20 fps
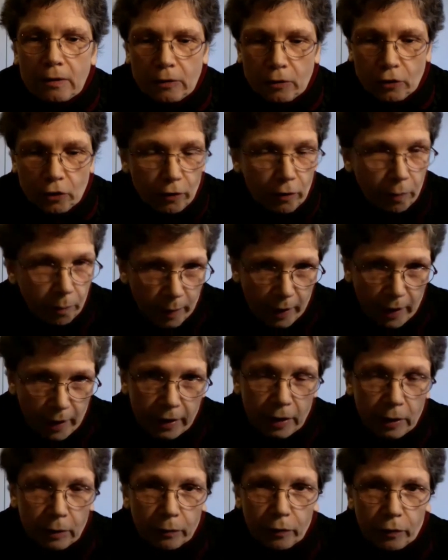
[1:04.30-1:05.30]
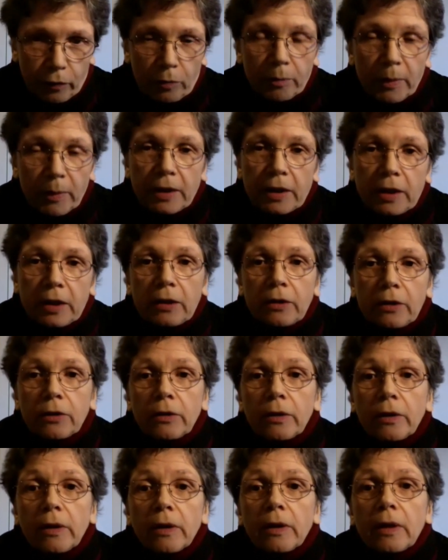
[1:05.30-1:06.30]
just playing with the
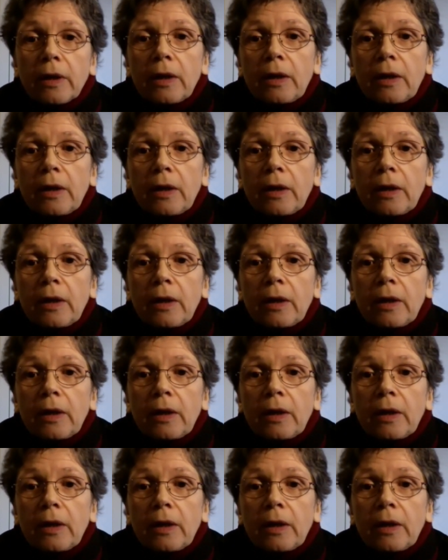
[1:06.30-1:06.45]
material,